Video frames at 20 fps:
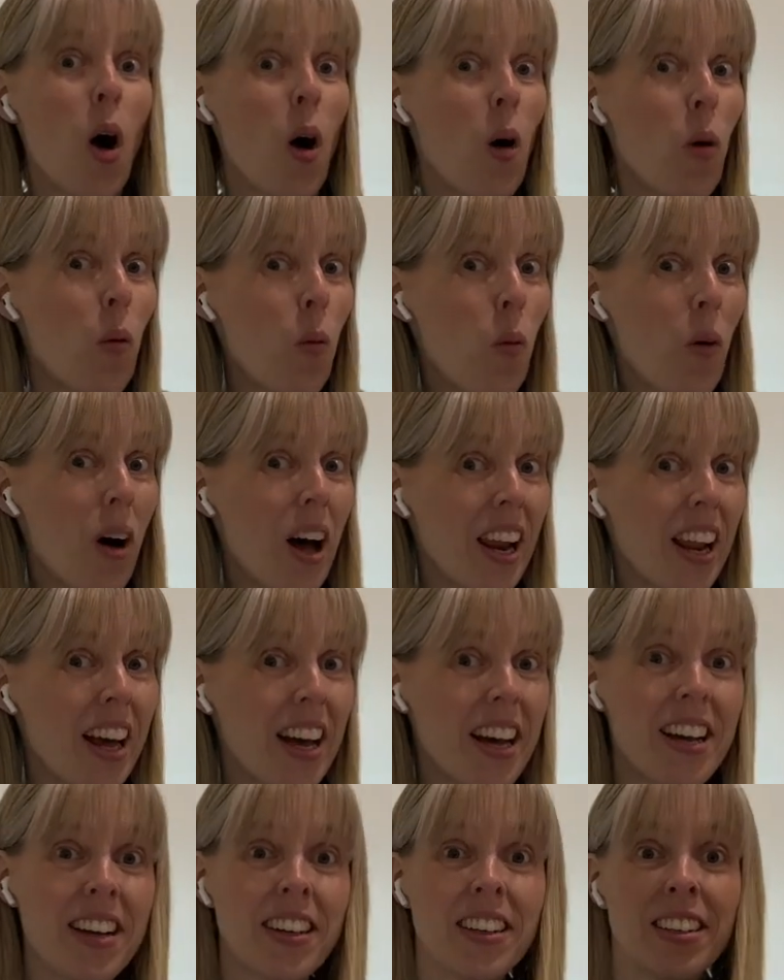
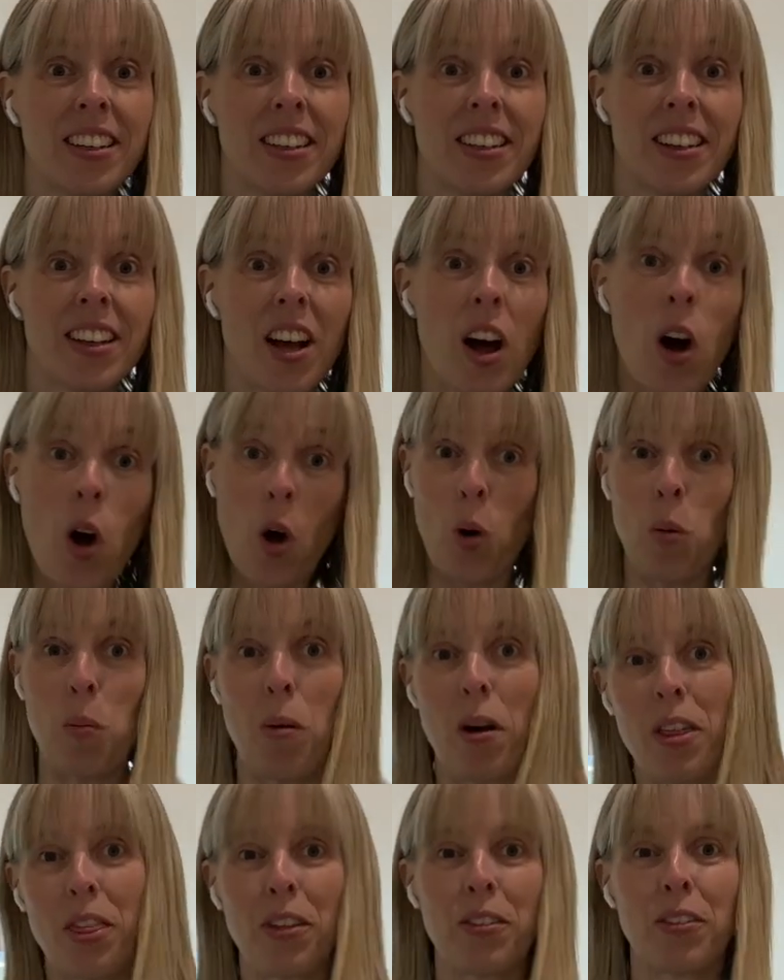voila, or
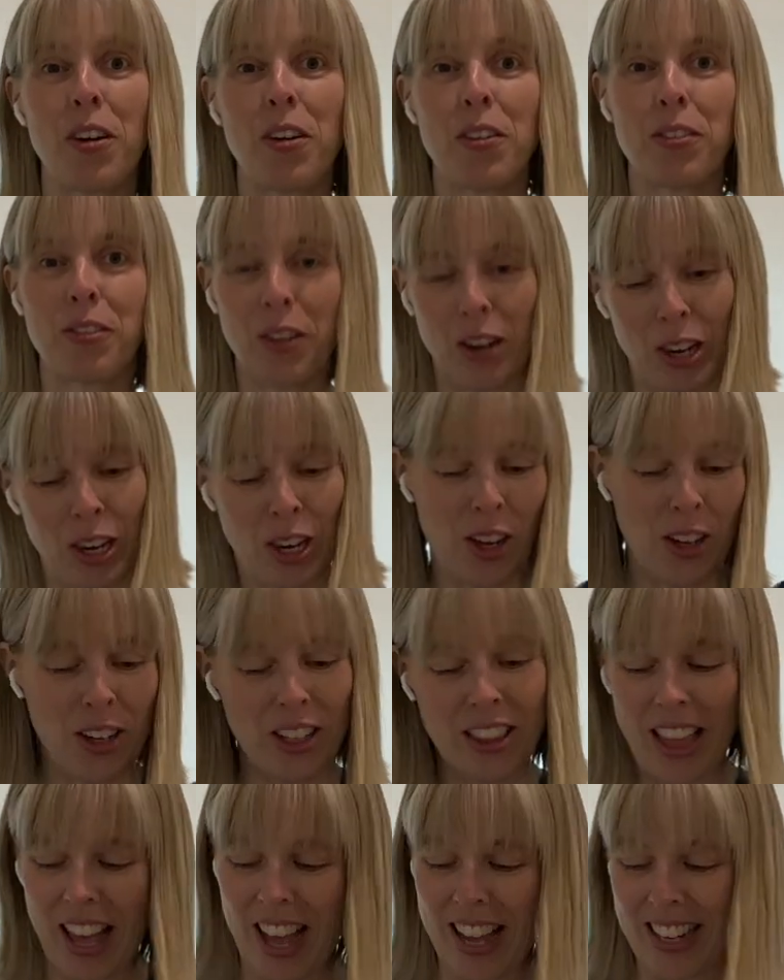both are off. Look at
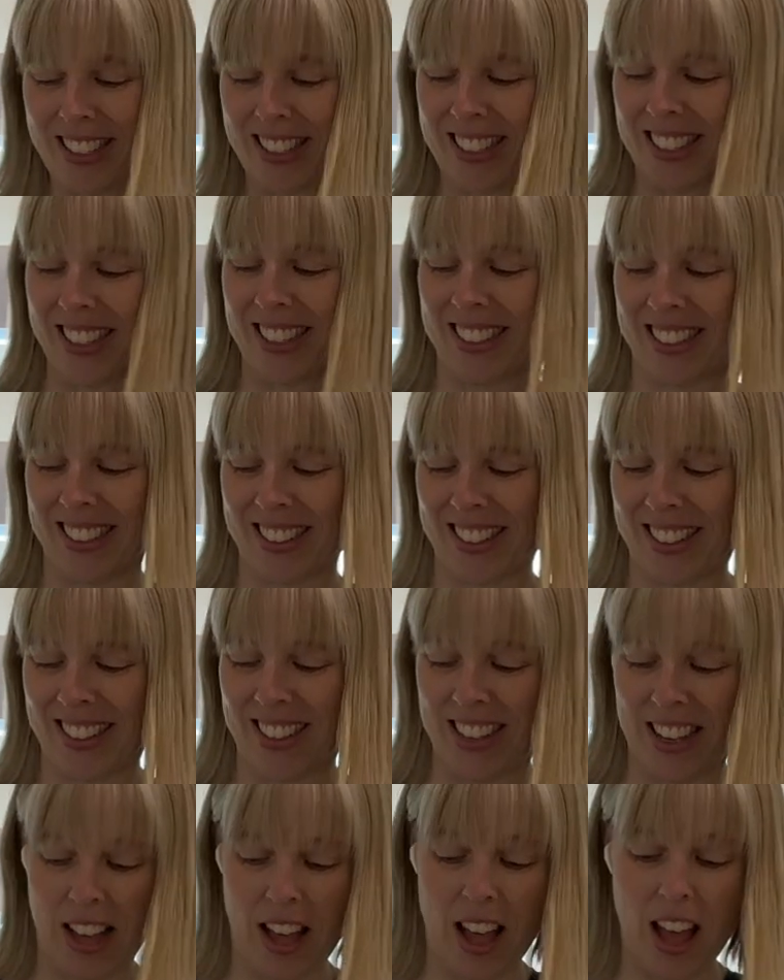that.
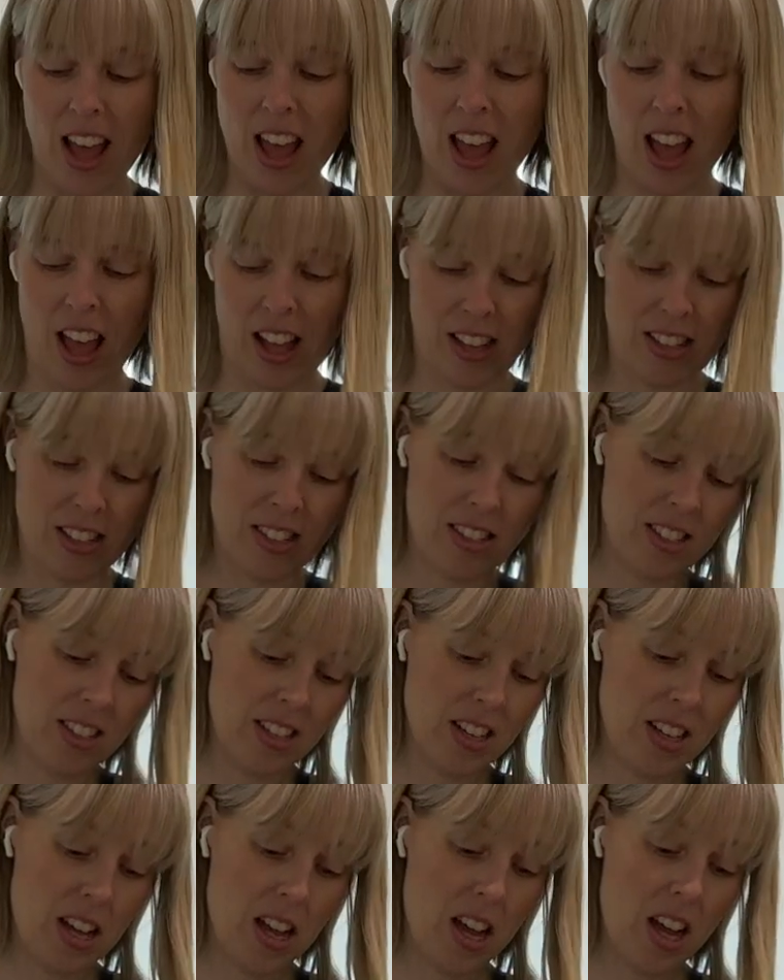Ha,
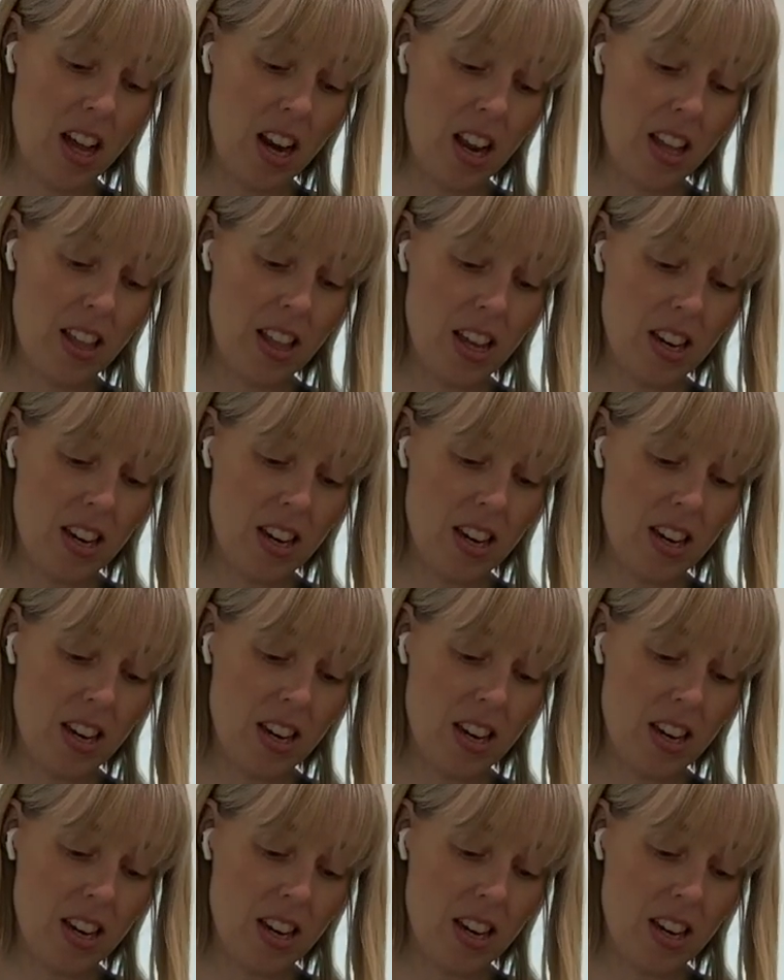I like that.